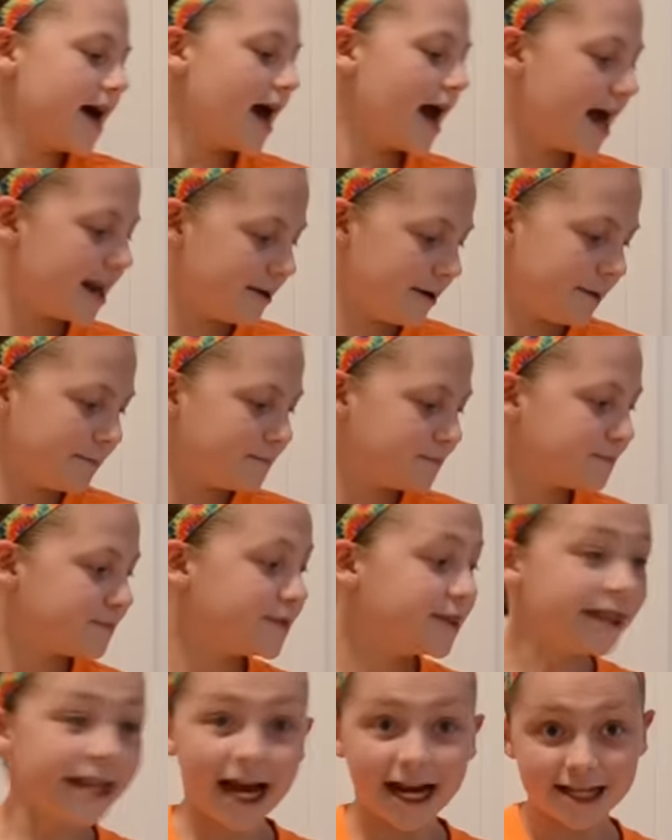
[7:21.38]
Anyway,
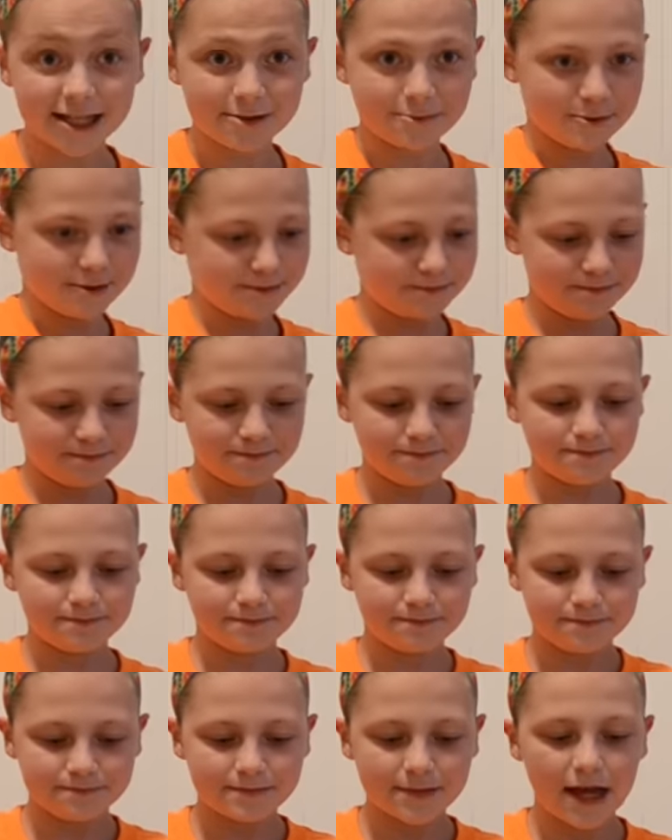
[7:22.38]
next one.
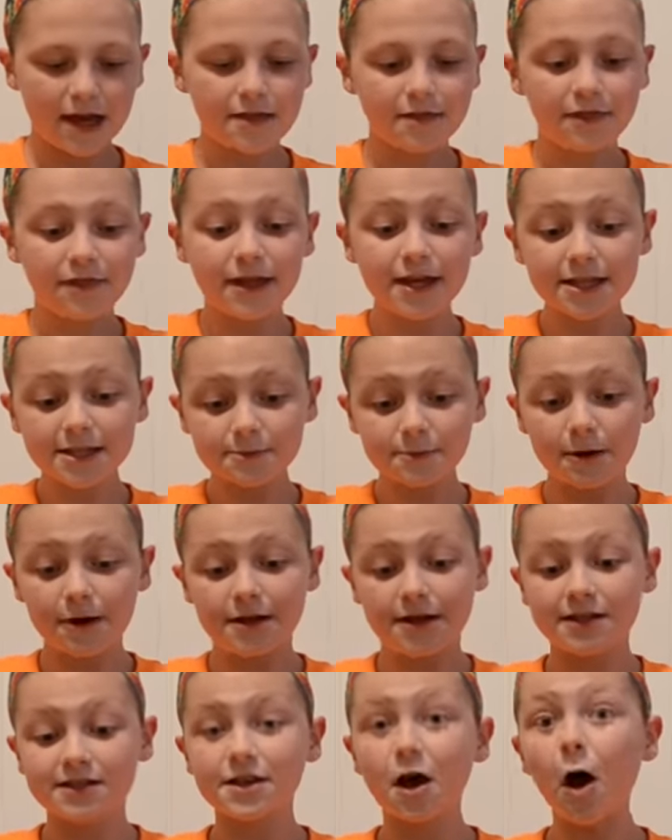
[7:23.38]
This
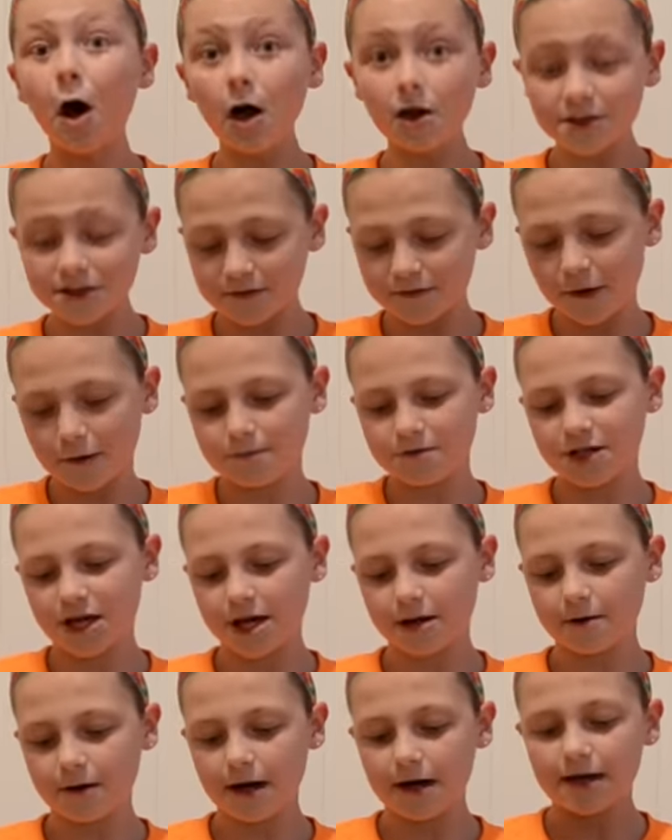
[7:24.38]
one is also from
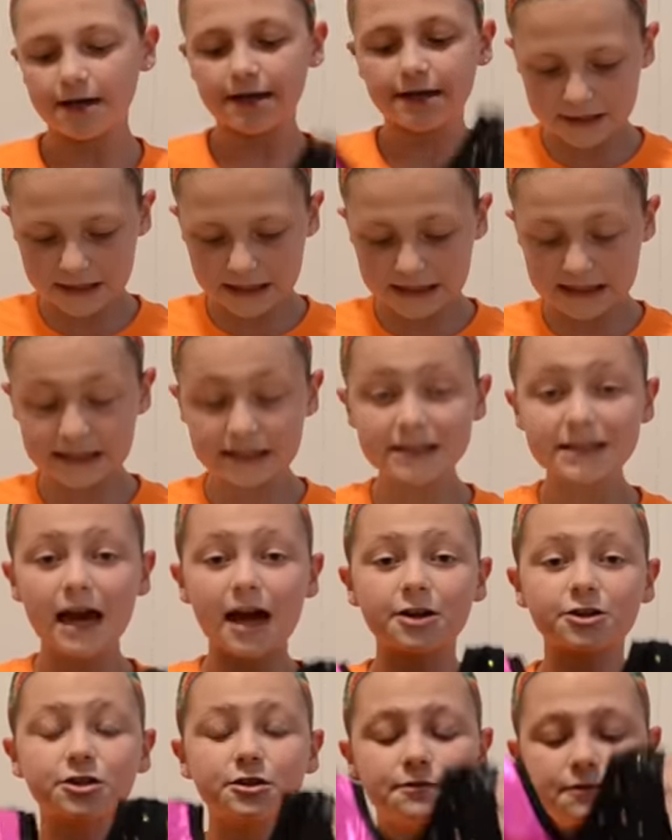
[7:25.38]
Jagwear. This is
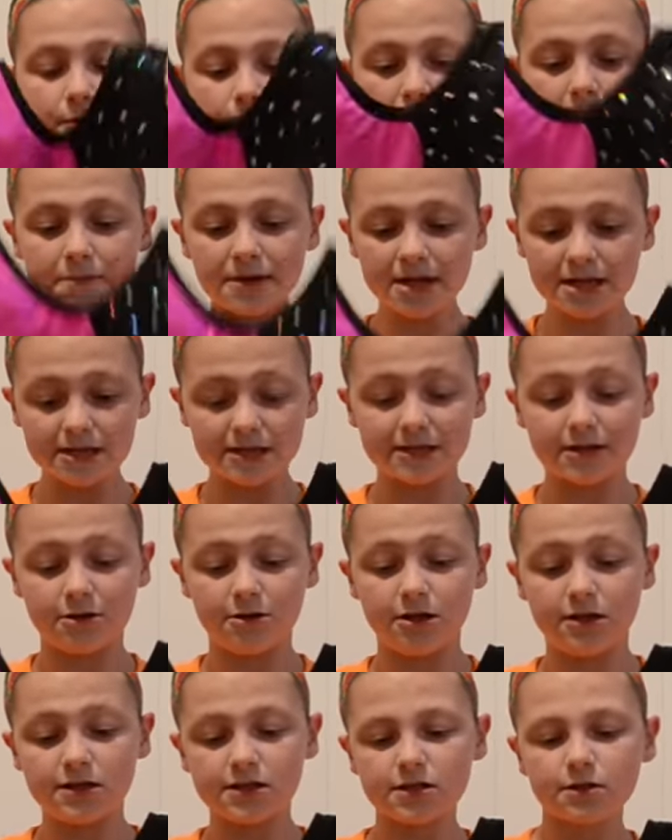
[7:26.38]
actually from my
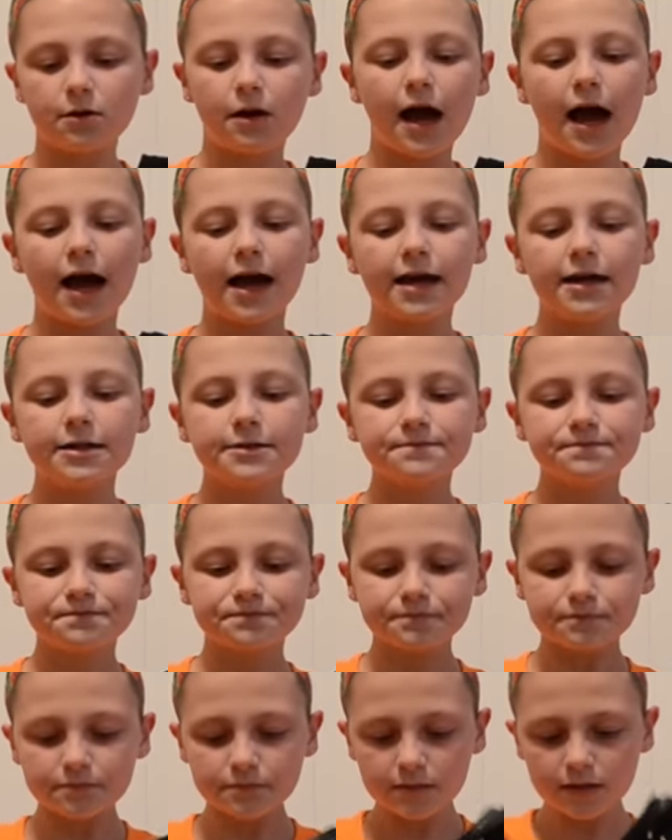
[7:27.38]
mini-series. So I
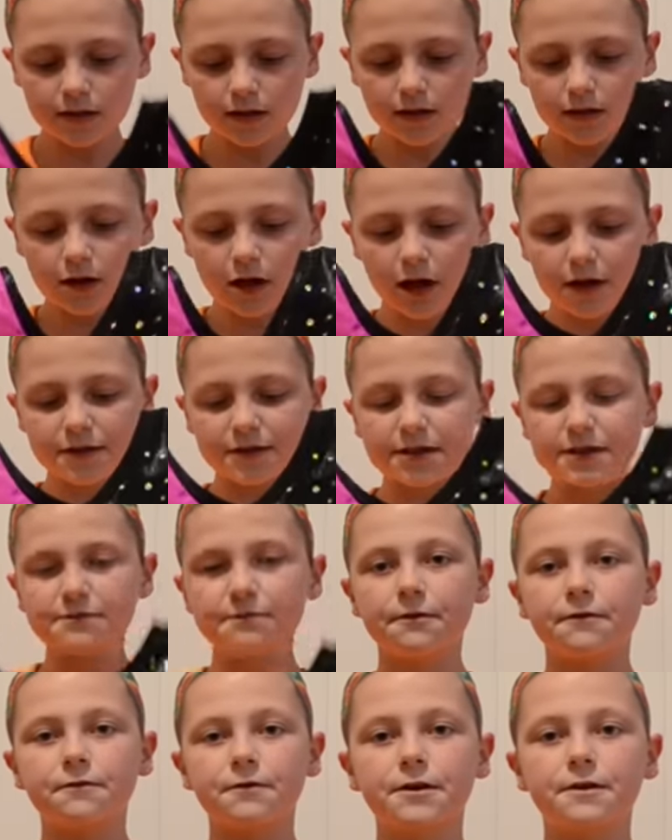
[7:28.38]
got these
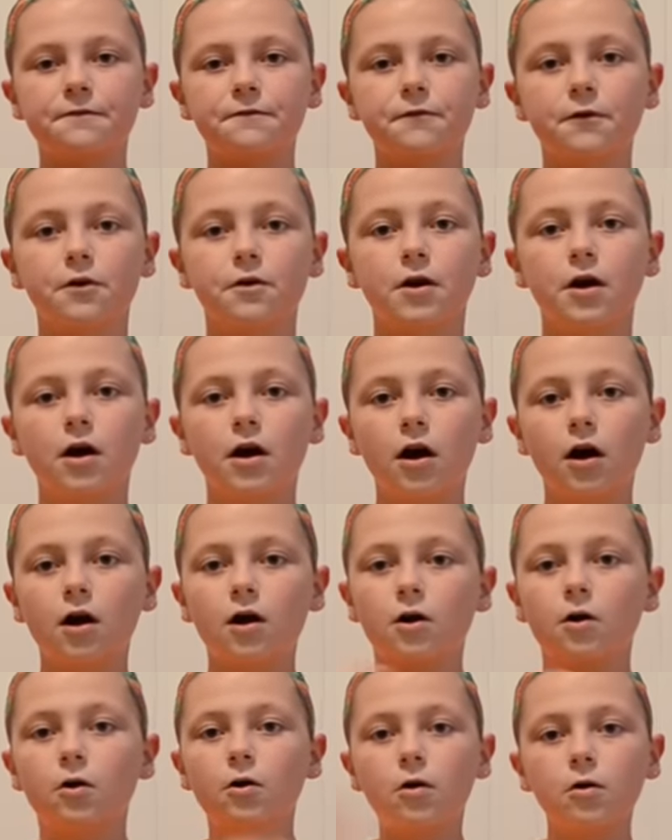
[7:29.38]
for free for
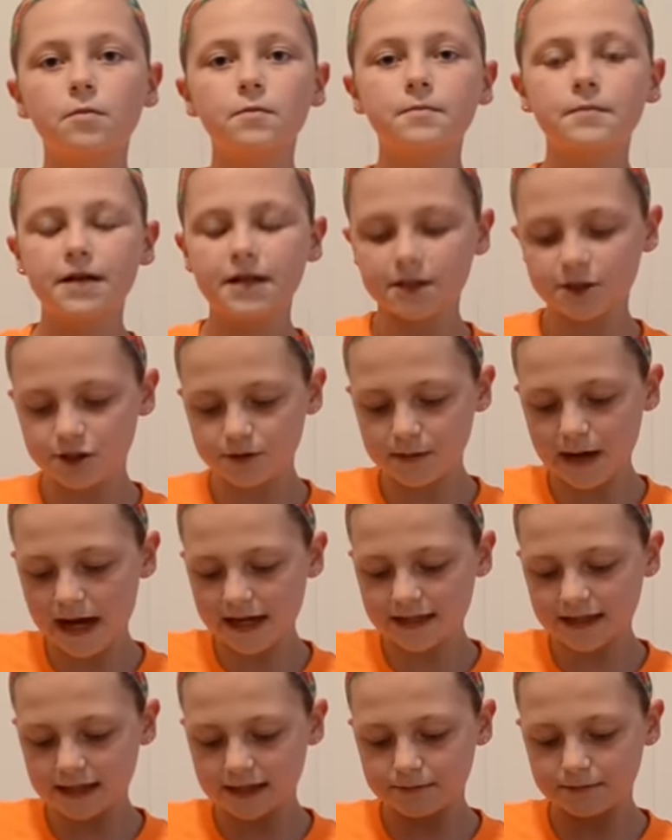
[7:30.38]
our whole min
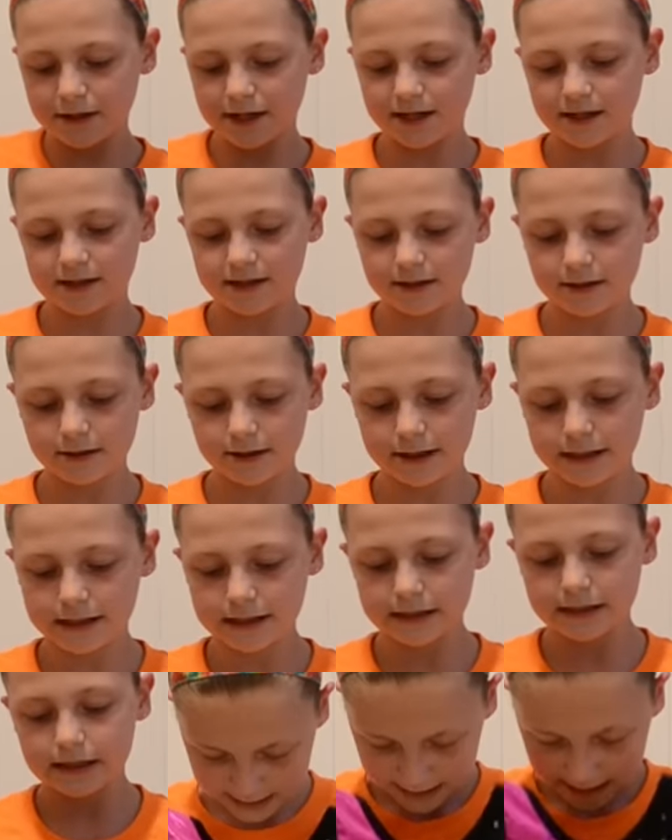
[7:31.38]
gymnastics
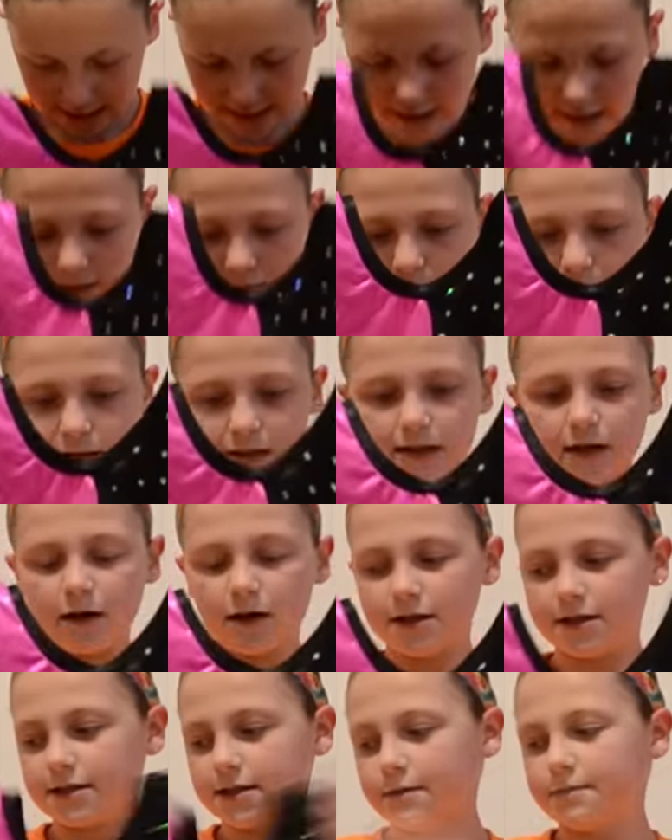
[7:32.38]
mini-series it's really
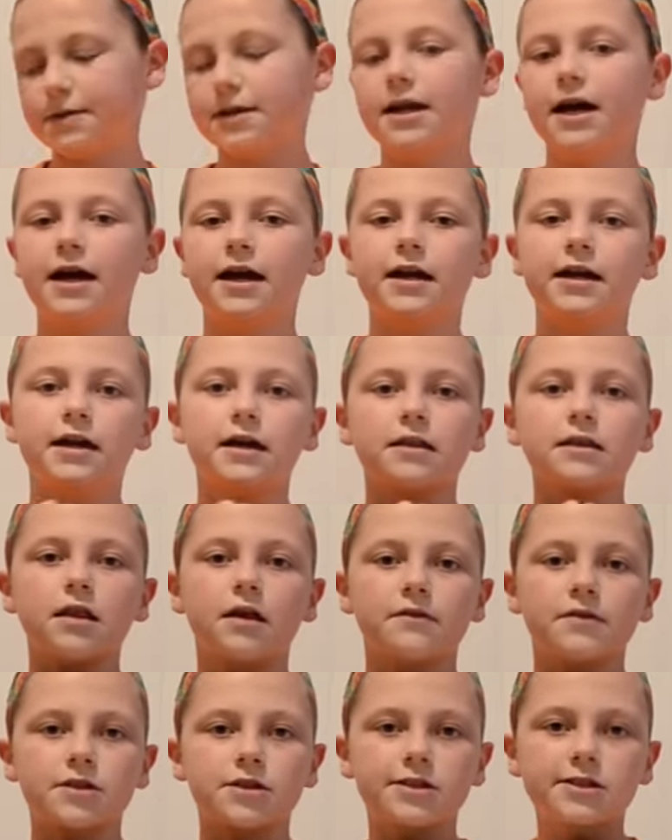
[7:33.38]
awesome and I
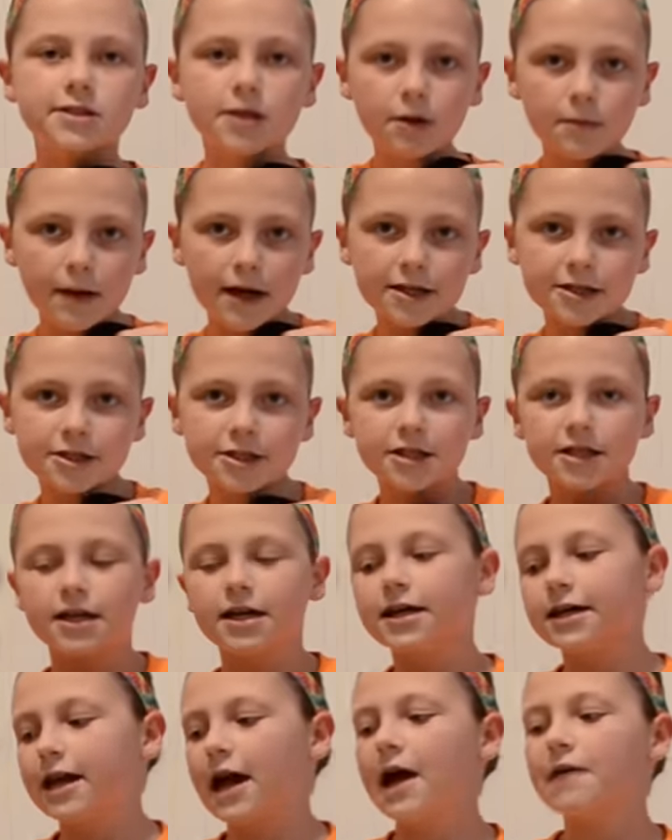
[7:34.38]
love it so much
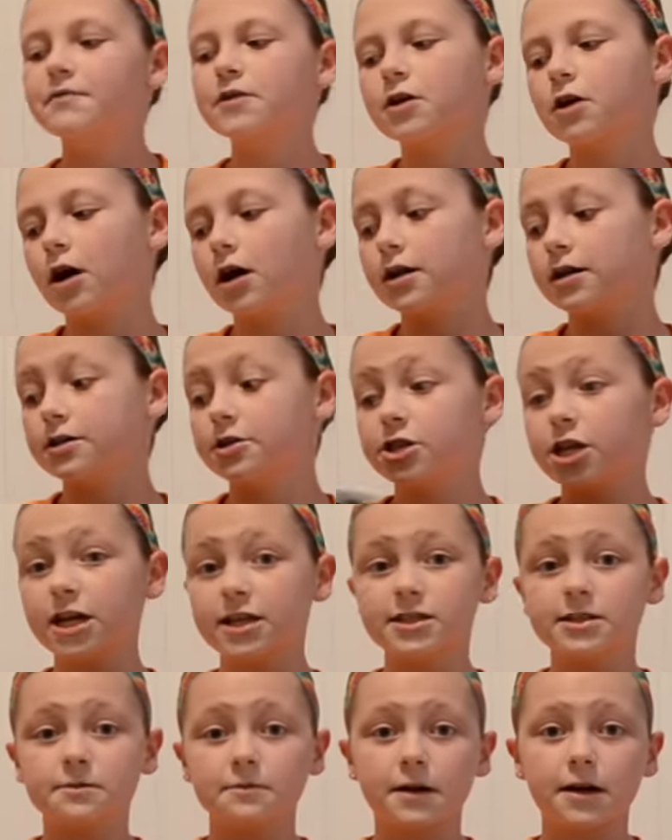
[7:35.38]
and I haven't gotten a
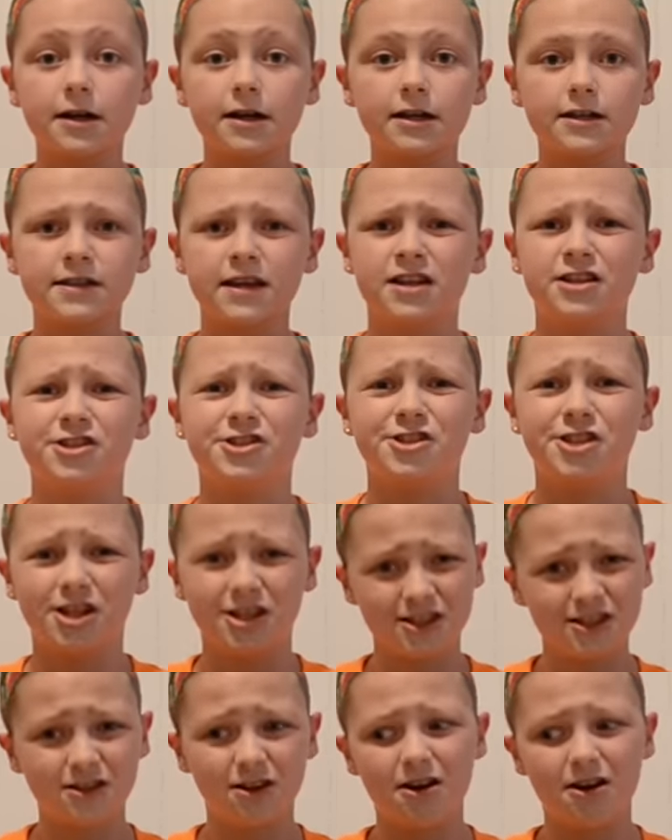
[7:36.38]
chance to wear it because I just